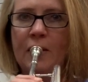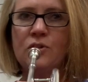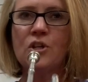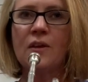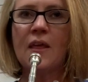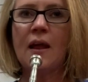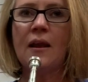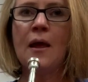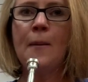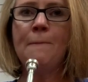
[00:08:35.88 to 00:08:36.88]
Check that
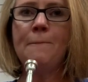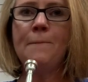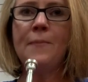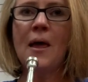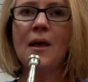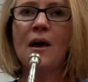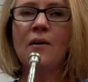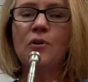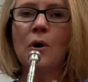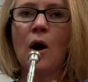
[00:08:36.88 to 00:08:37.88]
M
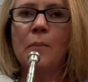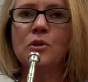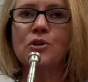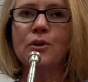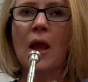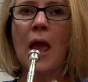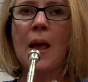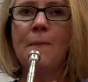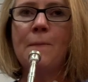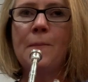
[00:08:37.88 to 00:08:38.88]
of your embouchure.
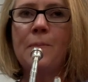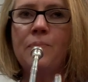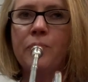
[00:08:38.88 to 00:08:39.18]
M.